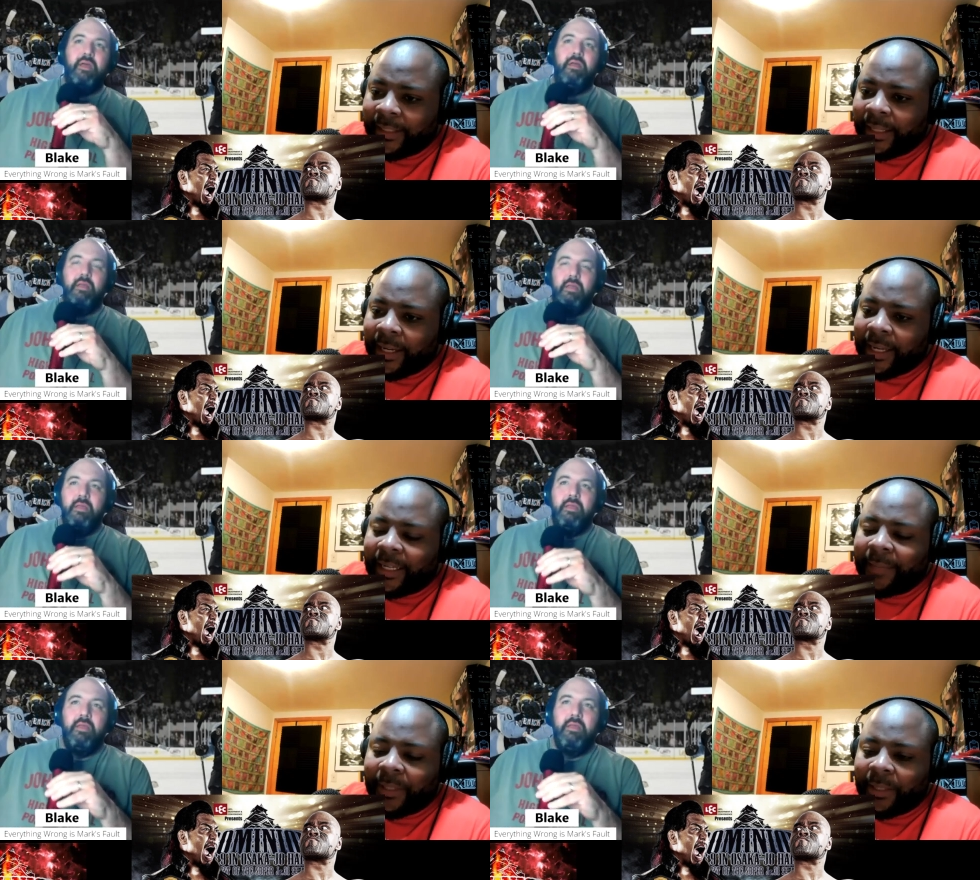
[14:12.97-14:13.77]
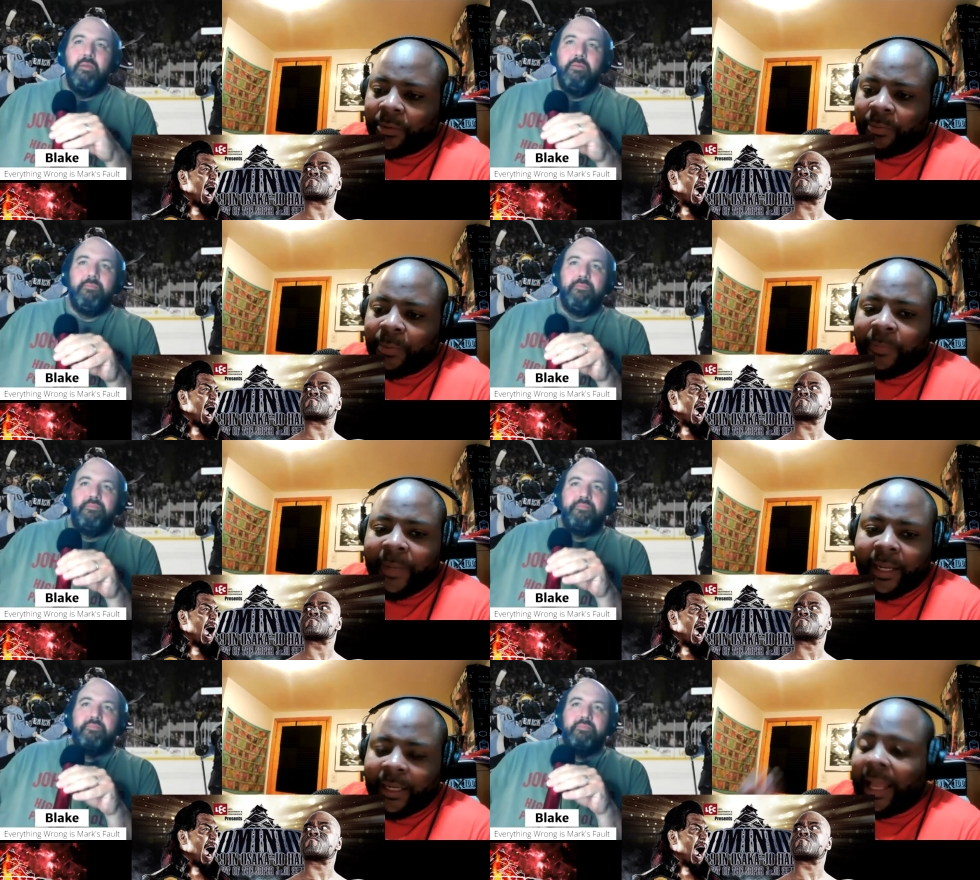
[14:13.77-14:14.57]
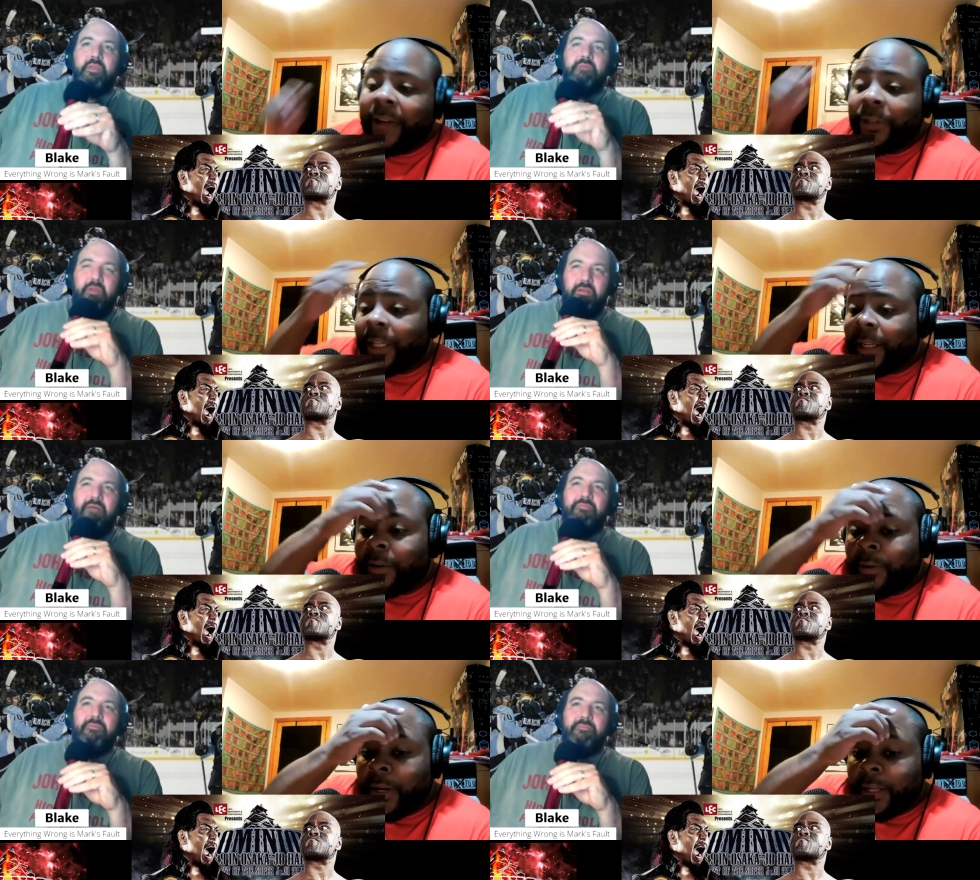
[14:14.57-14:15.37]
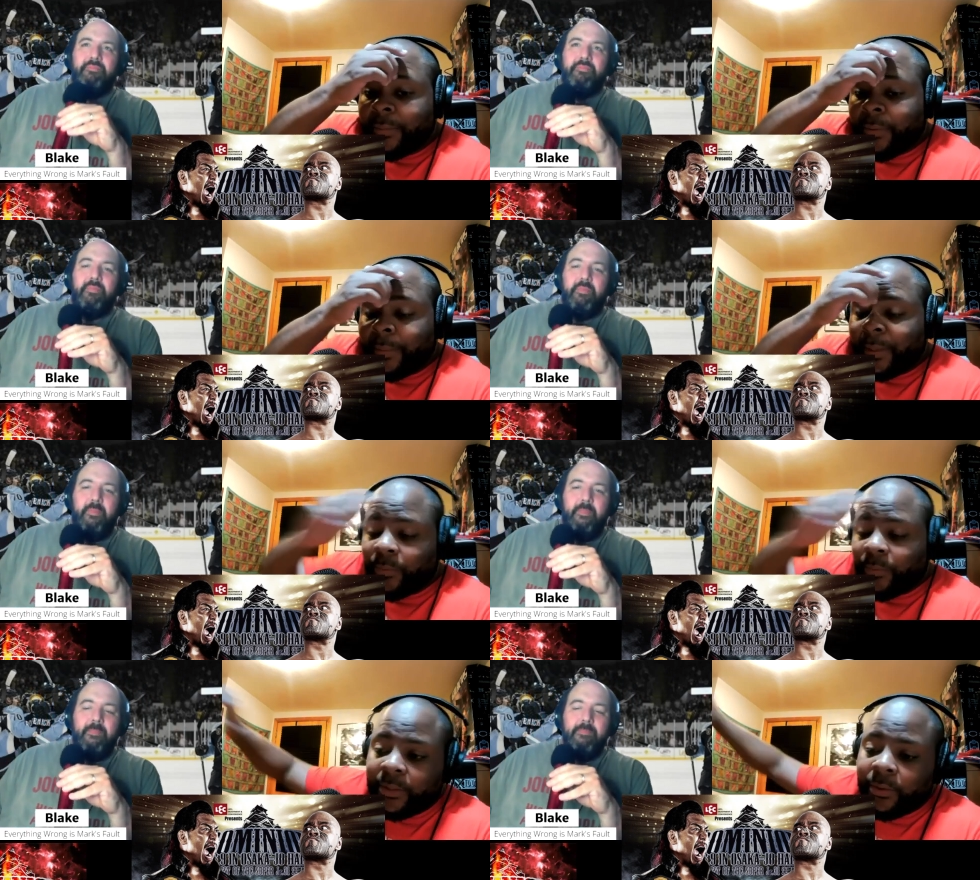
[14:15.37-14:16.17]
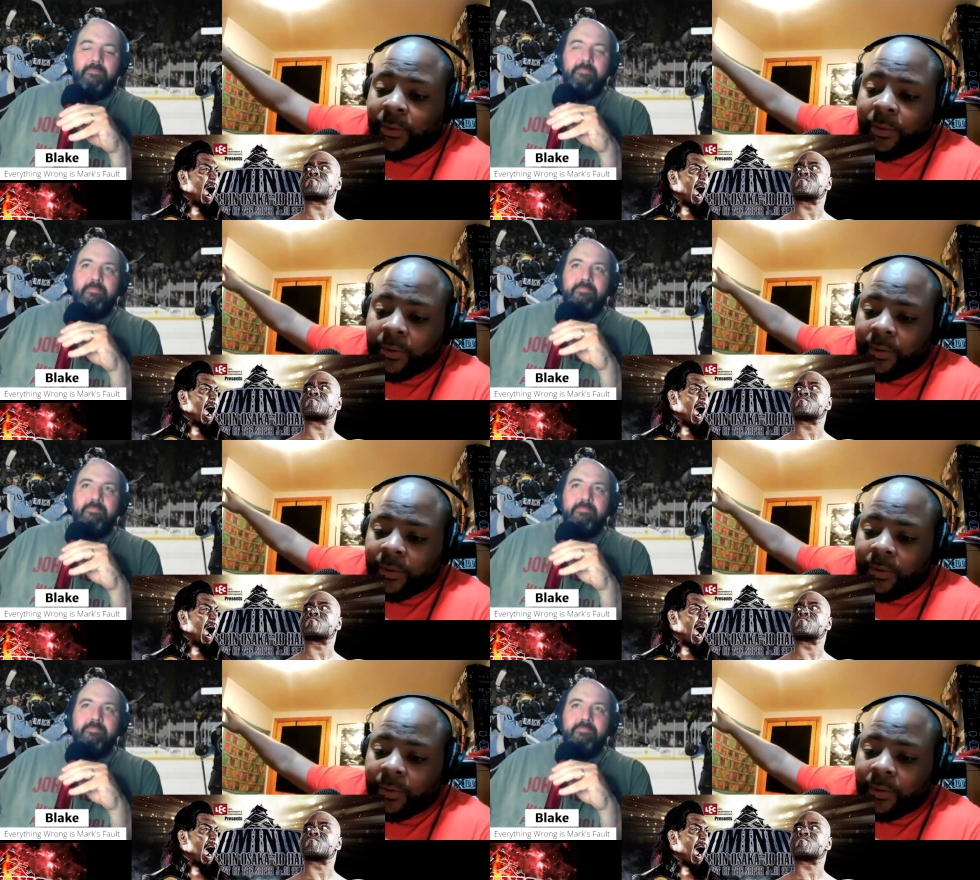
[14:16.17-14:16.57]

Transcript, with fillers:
Speaker 1: It keeps the youth movement and allows Shingo to probably wrestle